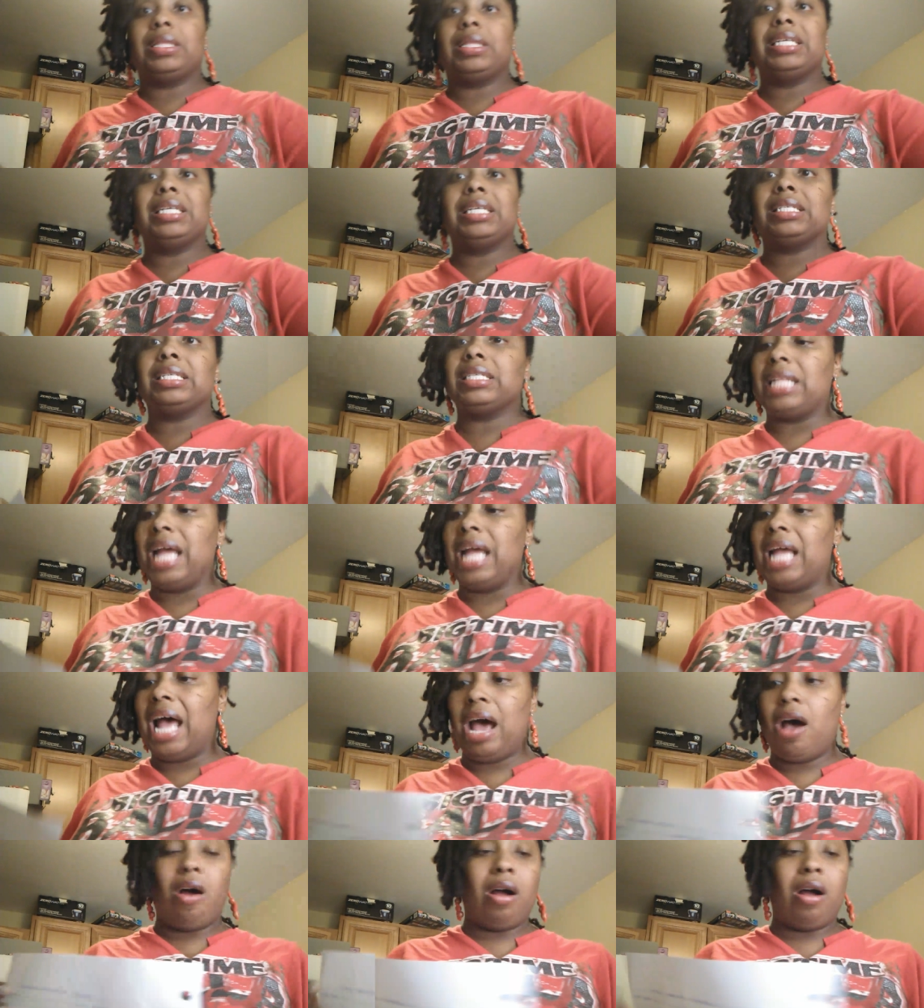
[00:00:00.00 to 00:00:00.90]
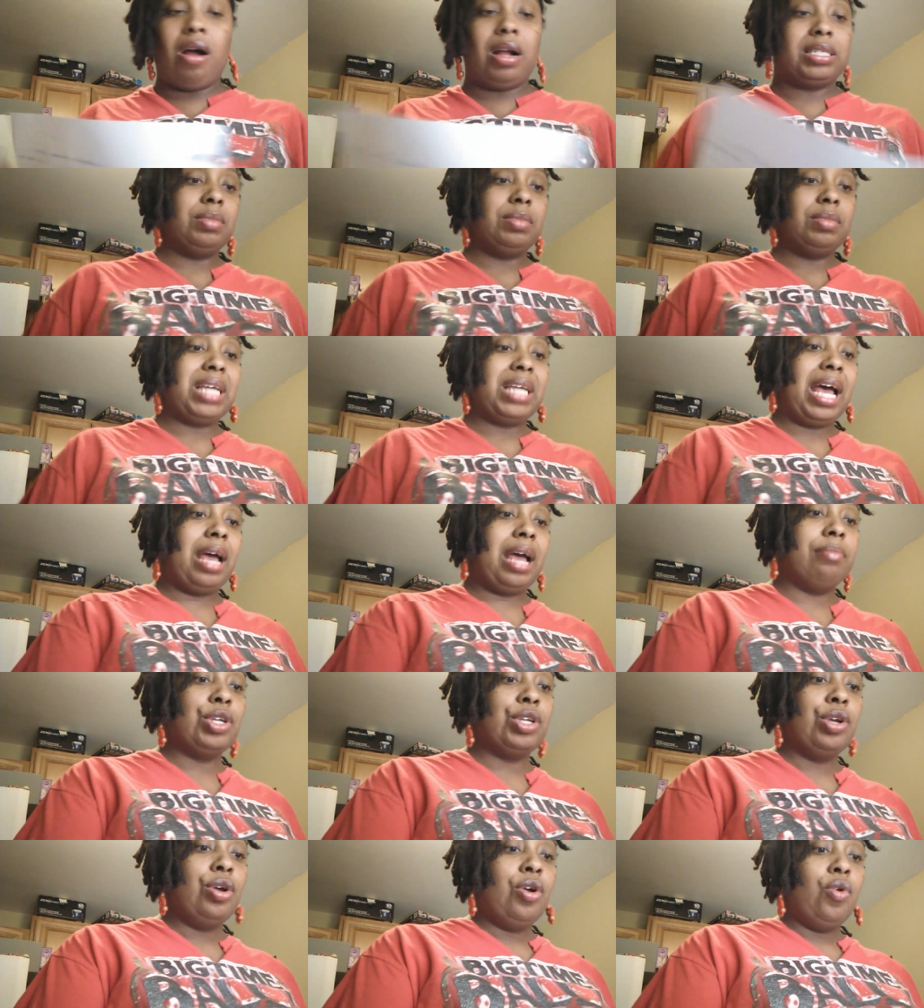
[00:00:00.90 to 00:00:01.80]
This is not hard.
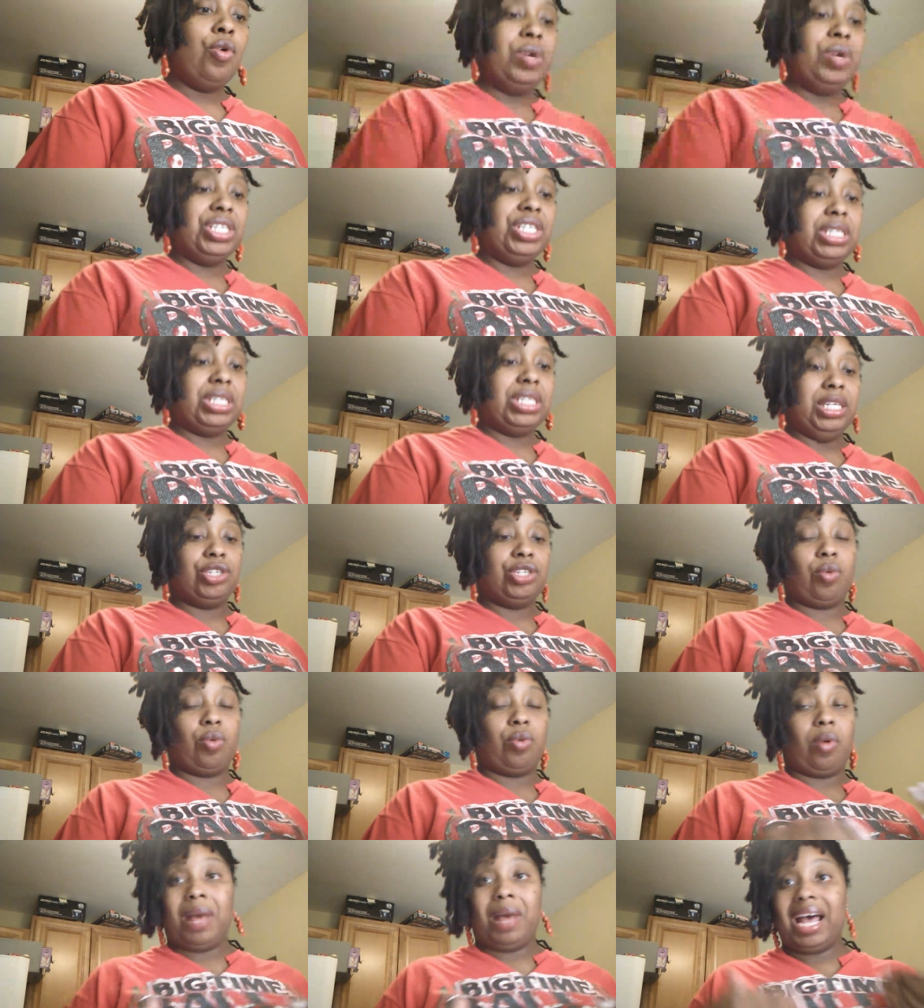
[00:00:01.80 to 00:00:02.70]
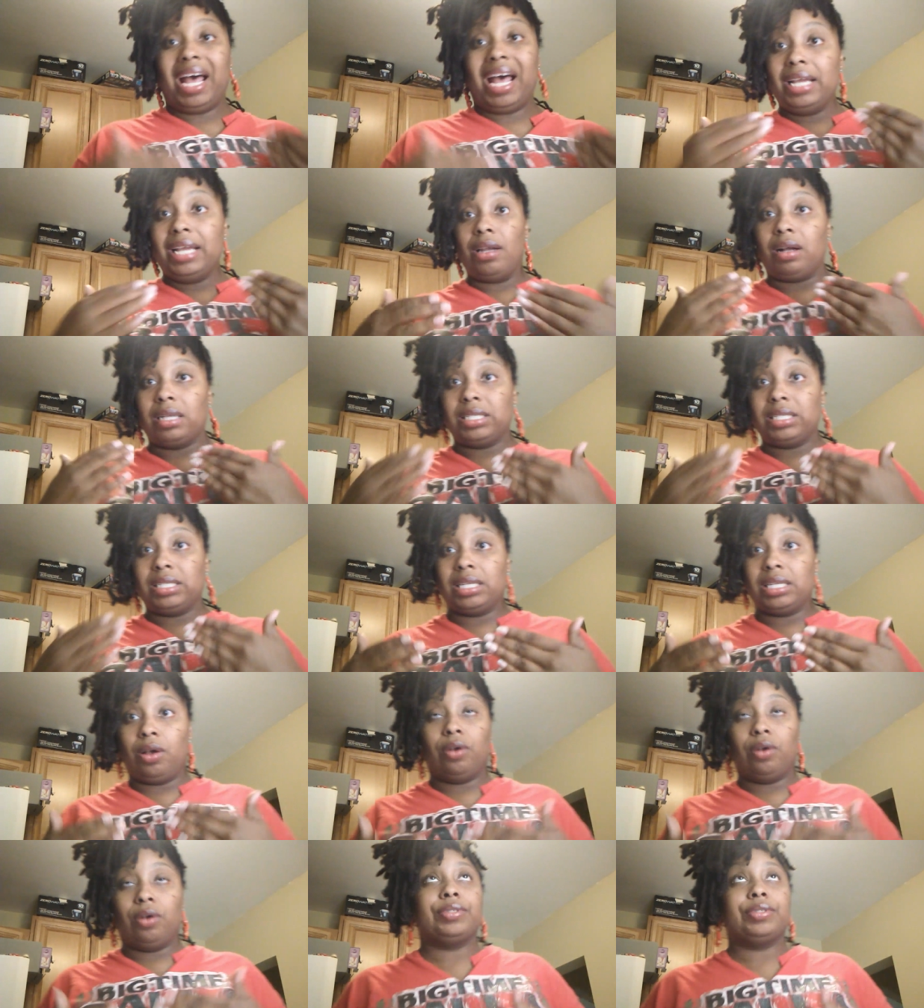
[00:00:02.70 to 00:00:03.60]
Sometimes we just need to remind
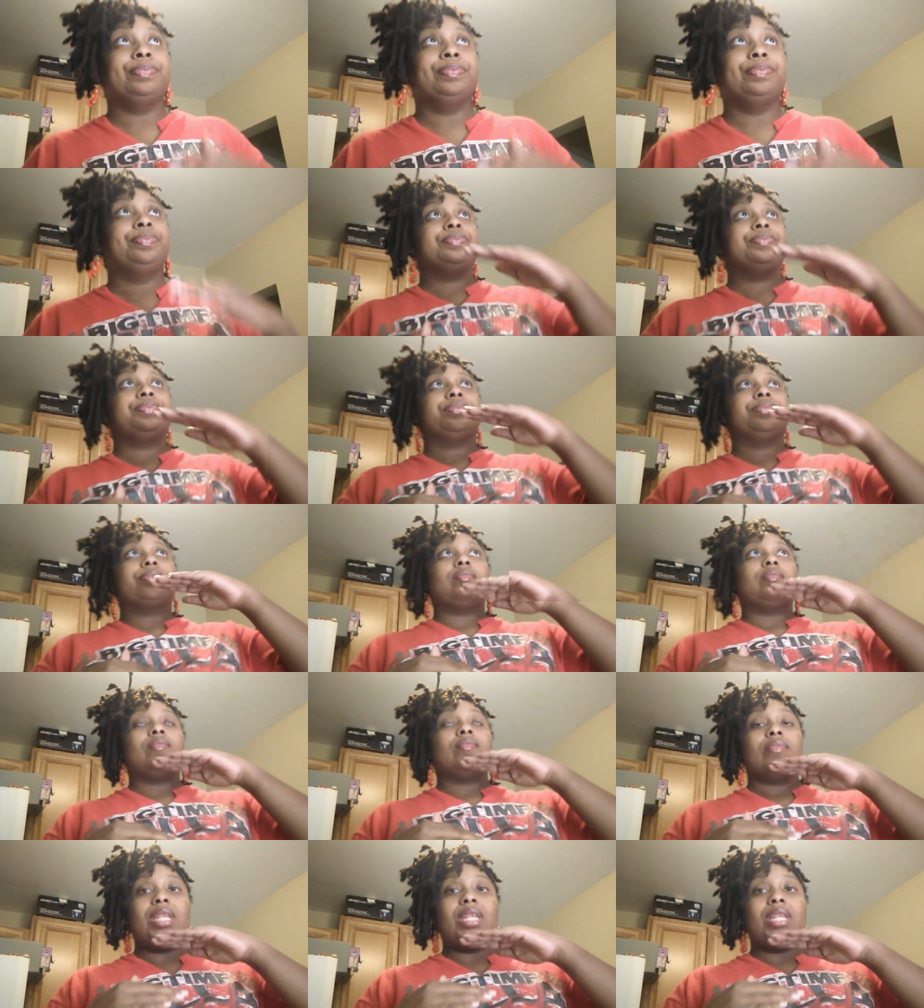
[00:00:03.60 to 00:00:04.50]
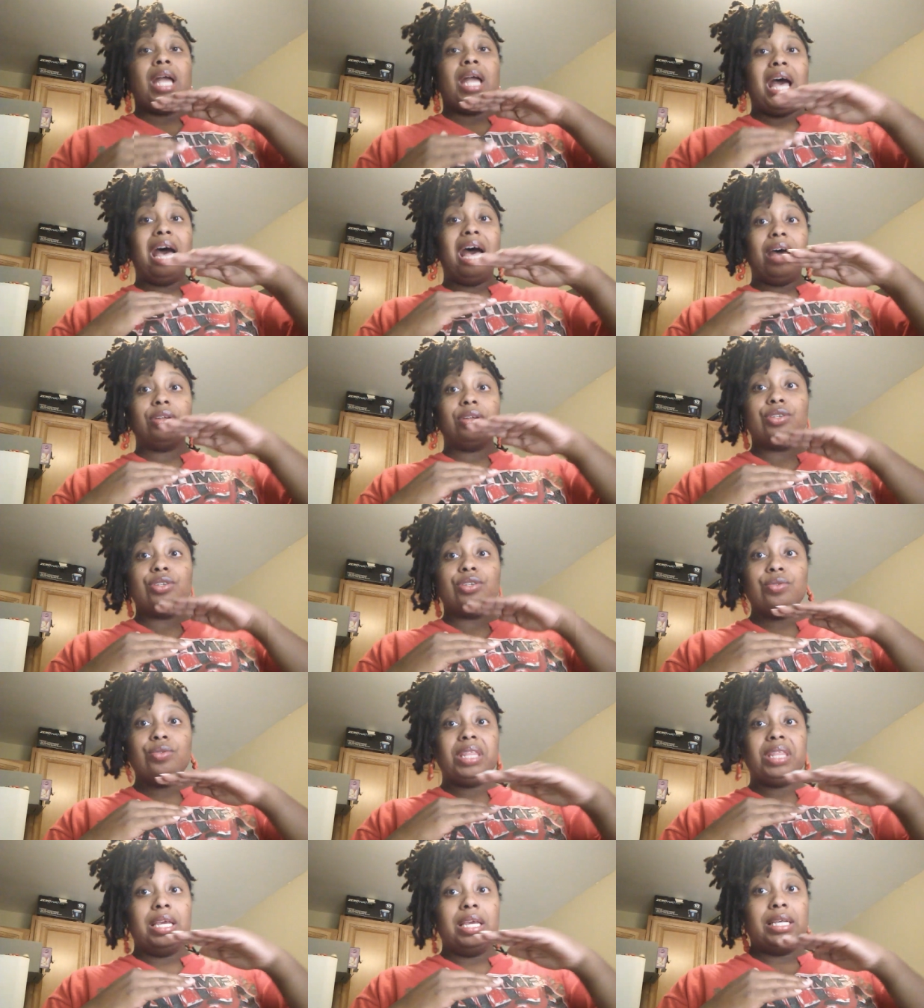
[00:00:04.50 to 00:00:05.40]
ourselves how to do
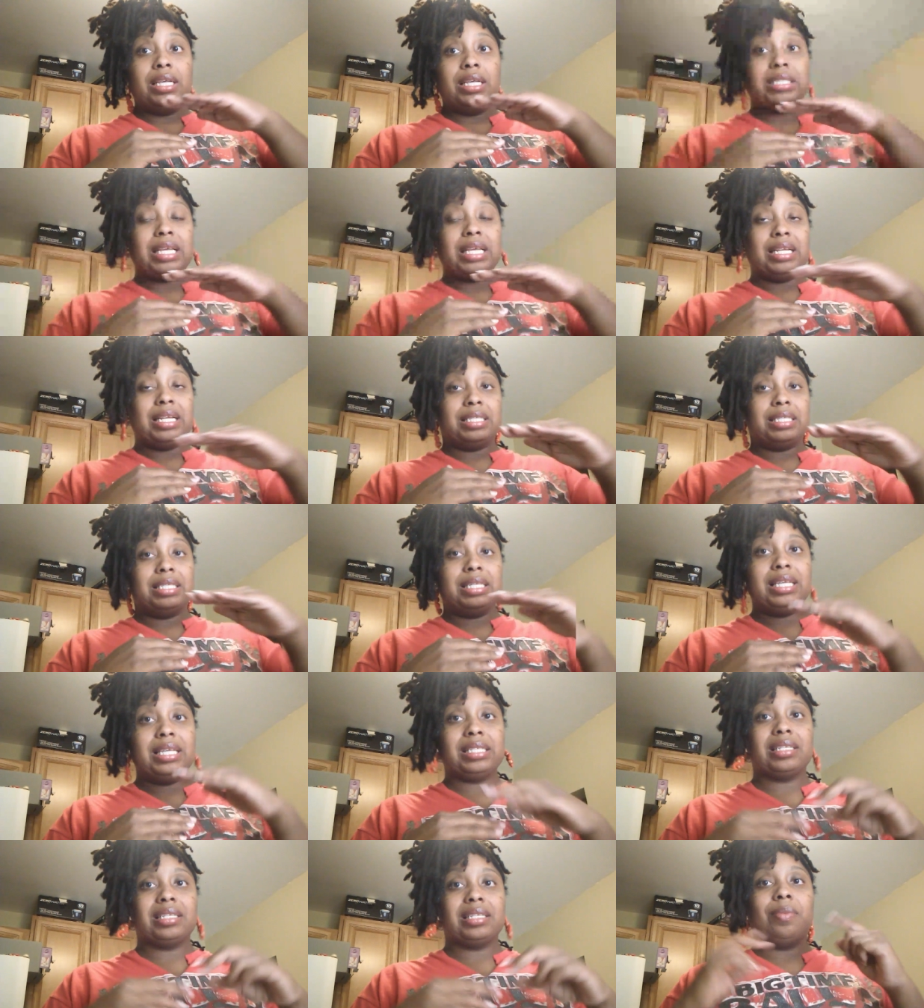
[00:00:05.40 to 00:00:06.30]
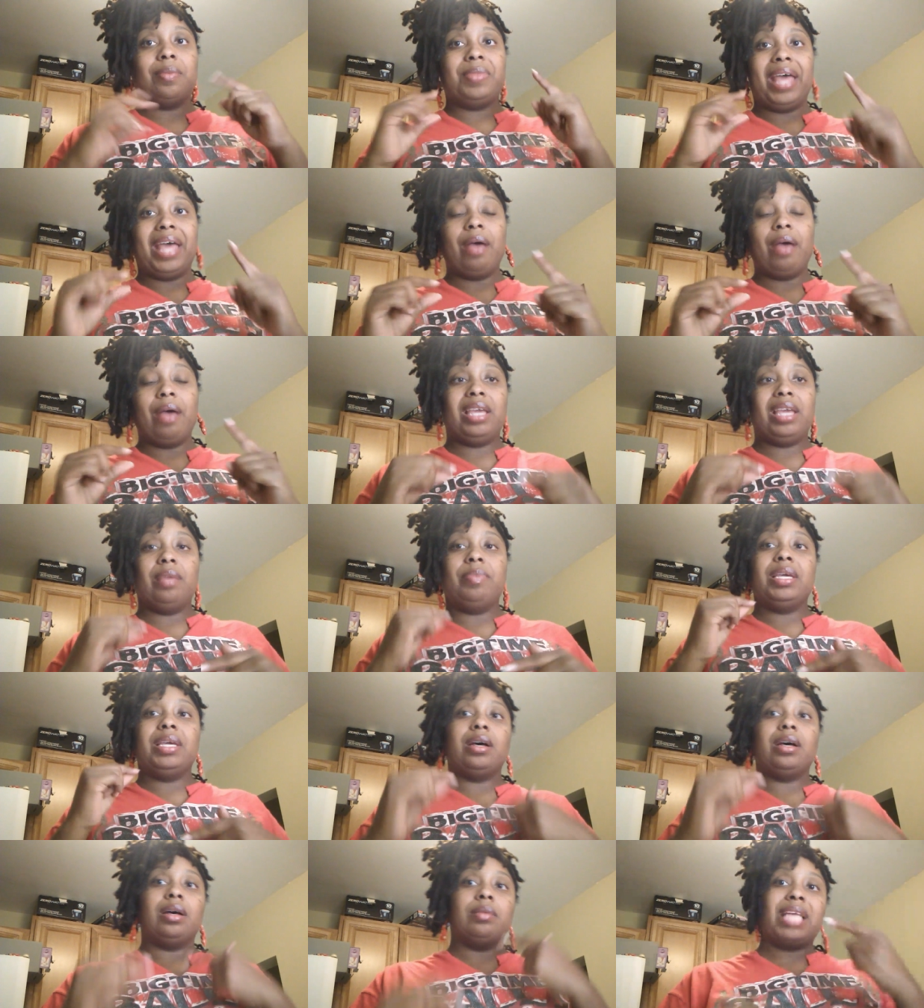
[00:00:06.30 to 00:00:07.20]
things in a system. That way it
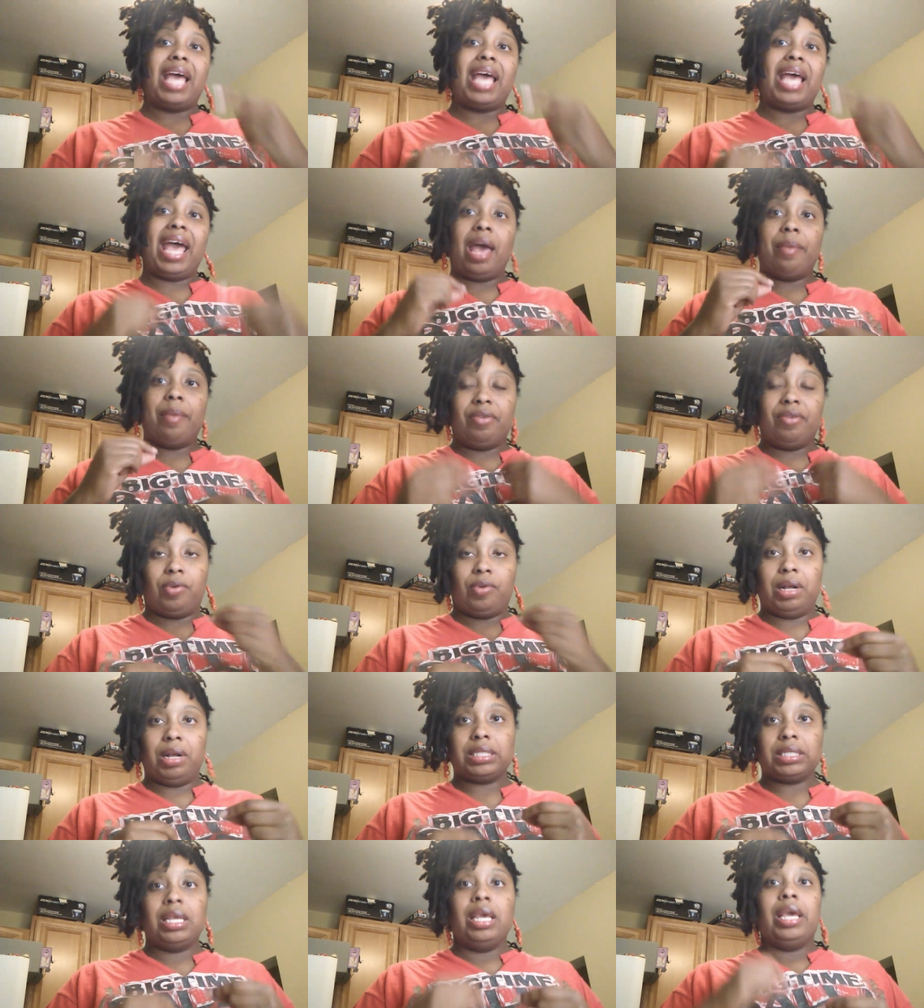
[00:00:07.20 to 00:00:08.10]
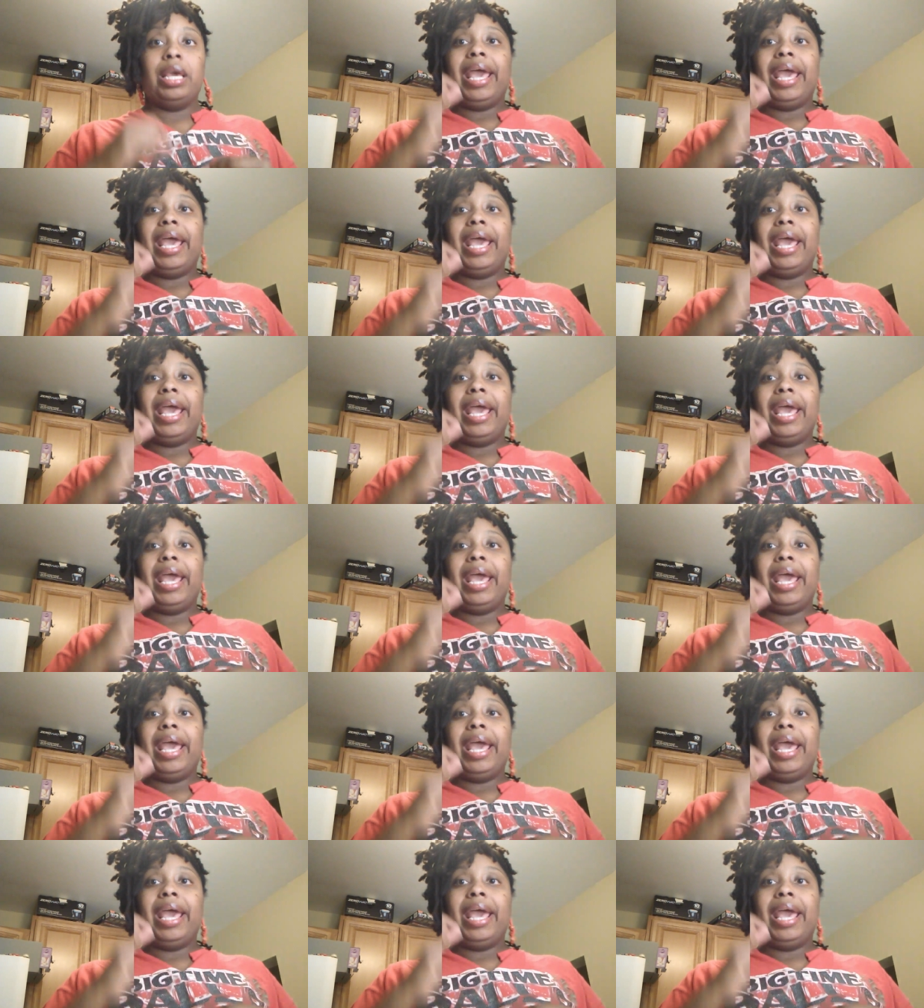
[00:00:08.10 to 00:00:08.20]
becomes a habit for us.